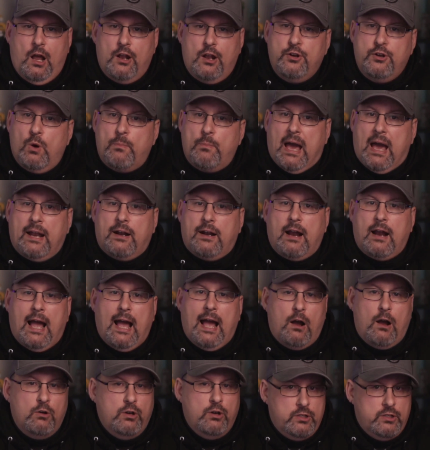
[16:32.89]
No matter
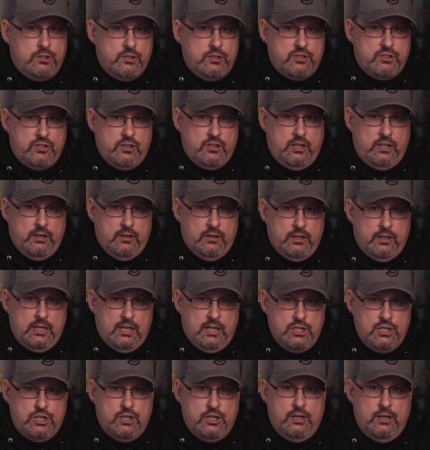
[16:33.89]
how good your security
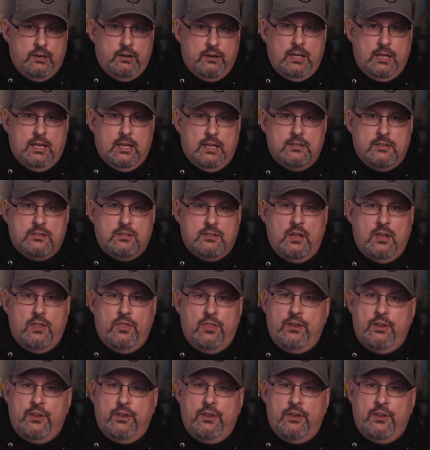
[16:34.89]
engineering is,